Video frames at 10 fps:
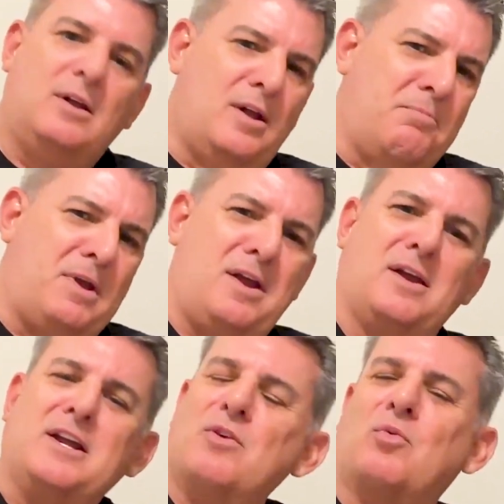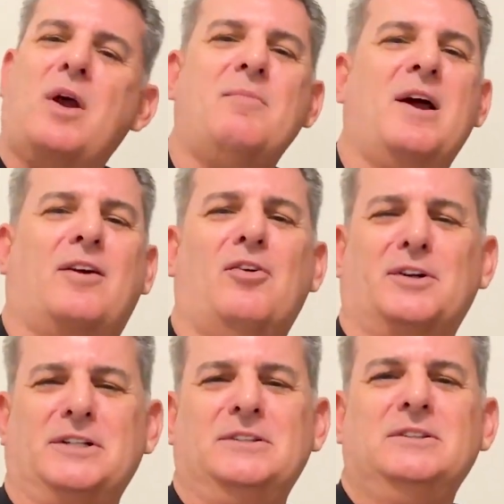and man, get right back
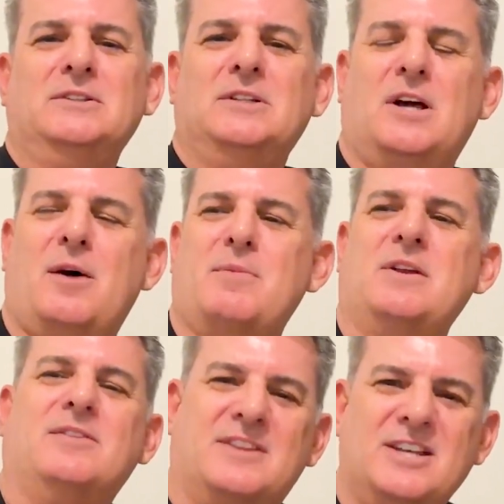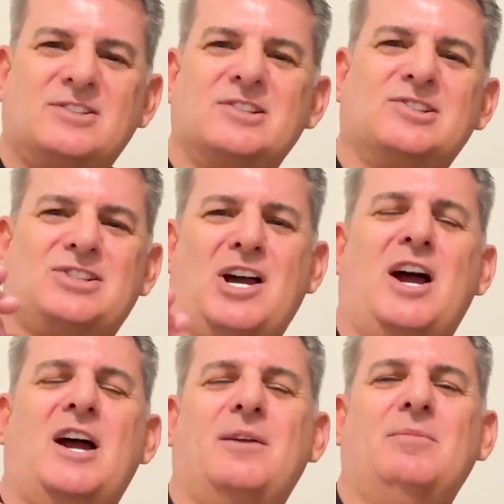on it. I mean, this is
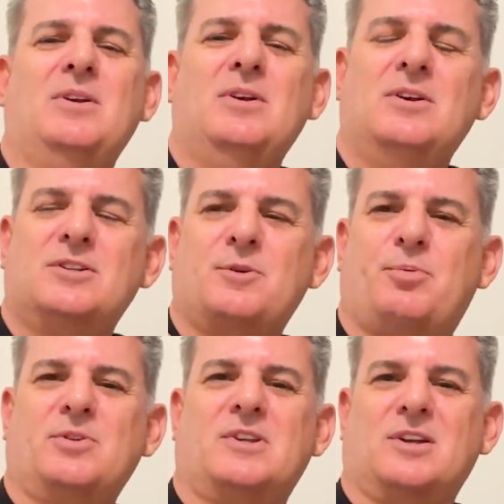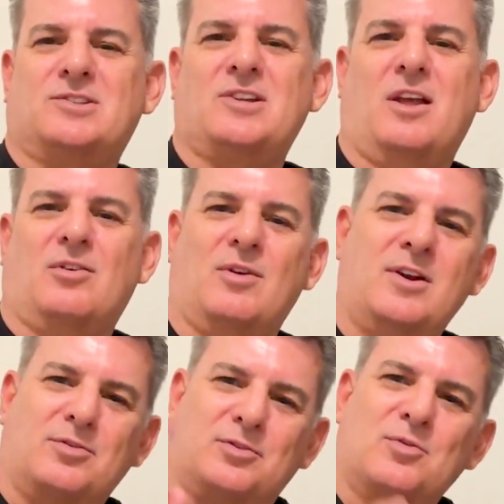time to put the
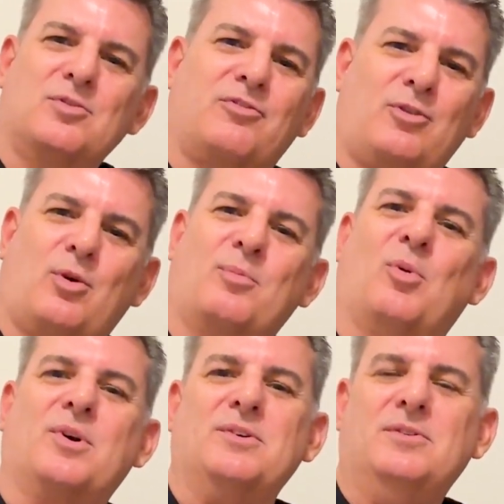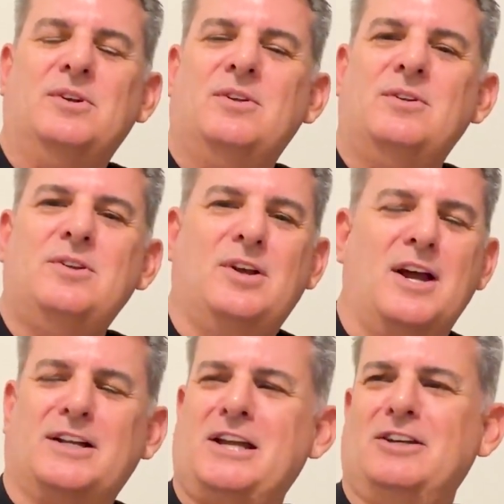accelerator through the floorboard. You
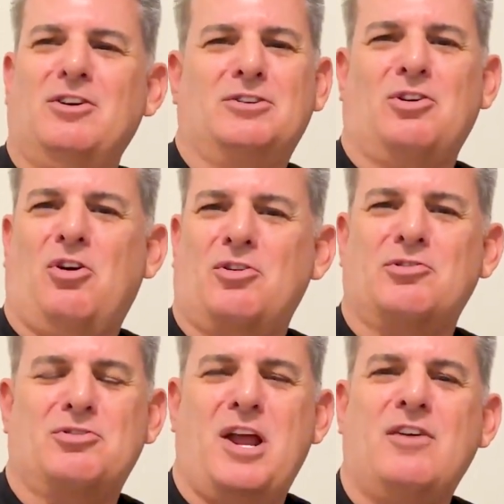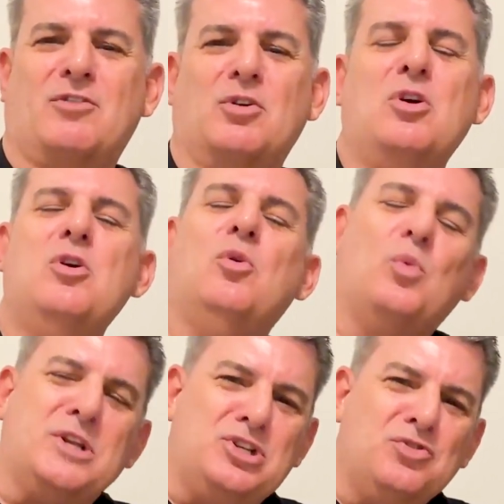got to get on it harder than ever.
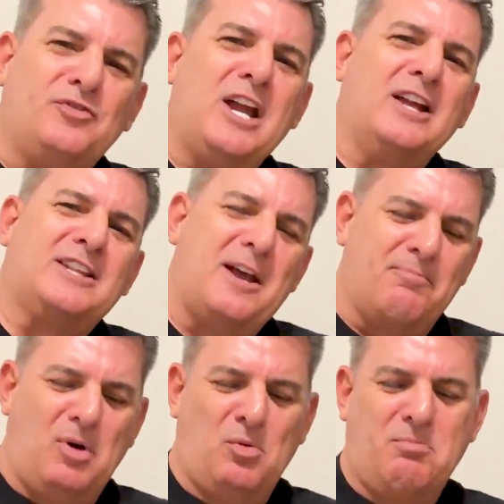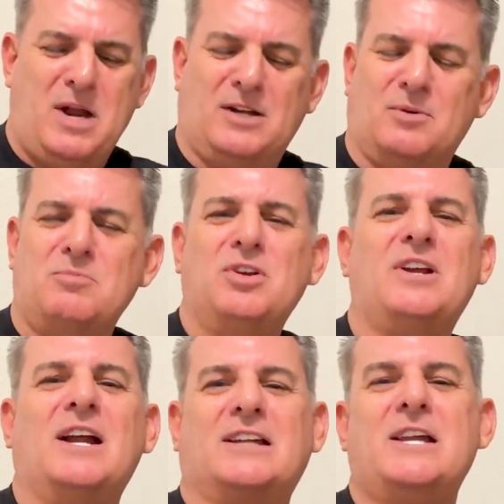When you've got that momentum, you
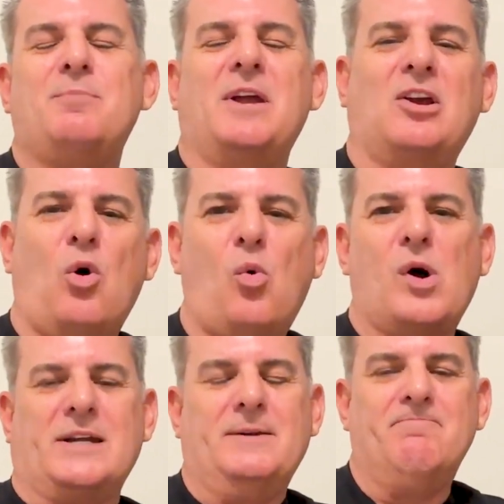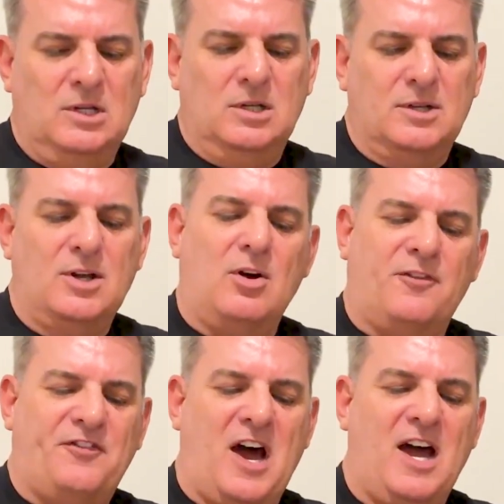got to keep it going. There are
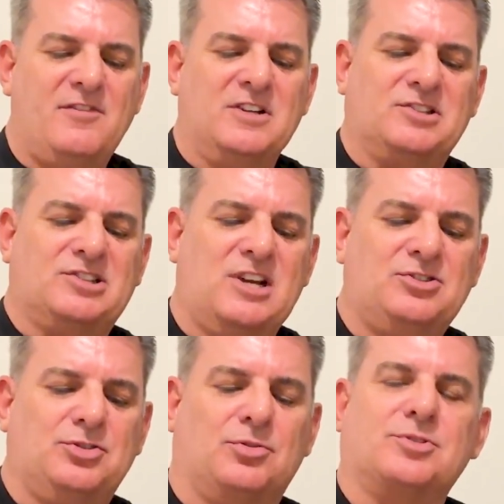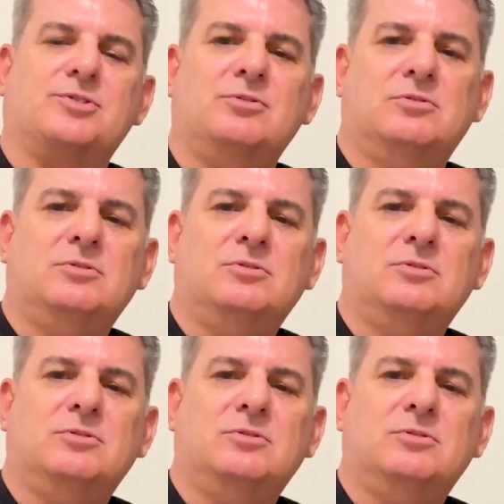5 essentials,